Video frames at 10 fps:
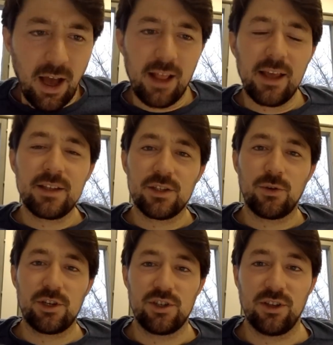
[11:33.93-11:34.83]
I like this
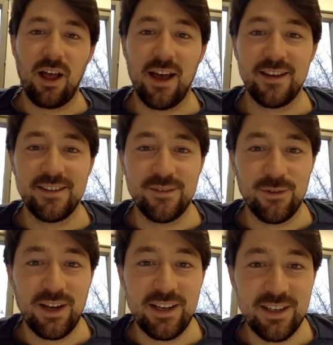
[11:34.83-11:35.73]
question a lot.
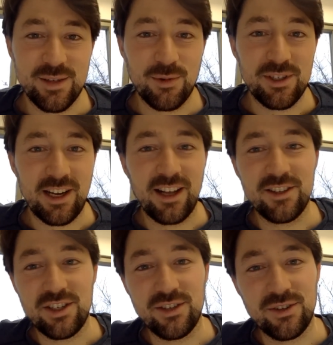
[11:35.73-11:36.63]
We're getting into sports
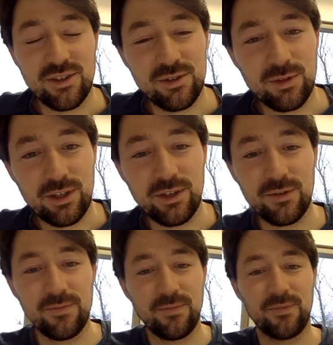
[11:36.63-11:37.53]
psychology here, so this is really
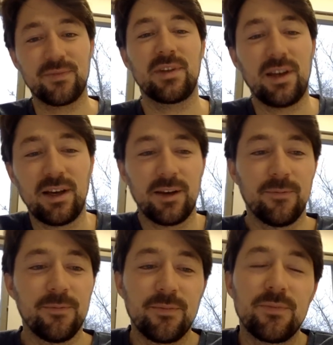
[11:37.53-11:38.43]
good.
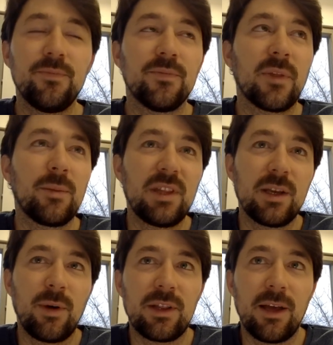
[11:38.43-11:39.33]
Let me
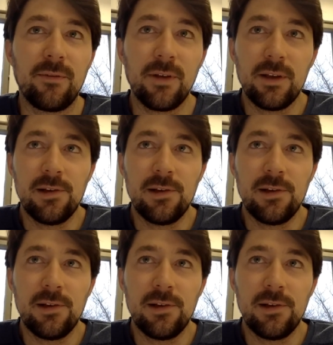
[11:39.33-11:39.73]
think about that.